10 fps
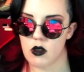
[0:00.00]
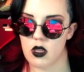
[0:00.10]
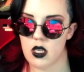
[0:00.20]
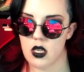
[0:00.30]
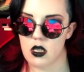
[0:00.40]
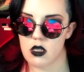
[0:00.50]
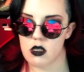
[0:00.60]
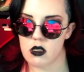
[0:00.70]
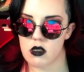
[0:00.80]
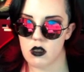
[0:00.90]
So
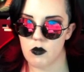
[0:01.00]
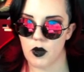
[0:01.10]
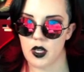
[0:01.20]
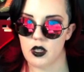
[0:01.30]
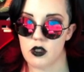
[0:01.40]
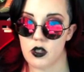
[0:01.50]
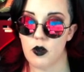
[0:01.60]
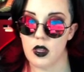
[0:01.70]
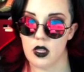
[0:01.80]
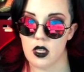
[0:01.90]
this, by
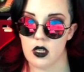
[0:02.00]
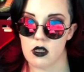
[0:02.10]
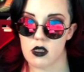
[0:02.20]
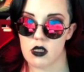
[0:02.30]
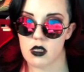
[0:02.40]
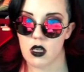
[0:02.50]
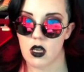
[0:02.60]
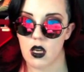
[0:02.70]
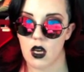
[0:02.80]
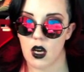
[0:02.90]
doing this,
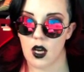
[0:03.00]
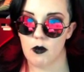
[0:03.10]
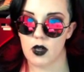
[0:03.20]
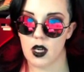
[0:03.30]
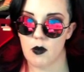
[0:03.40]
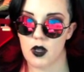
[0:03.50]
I'm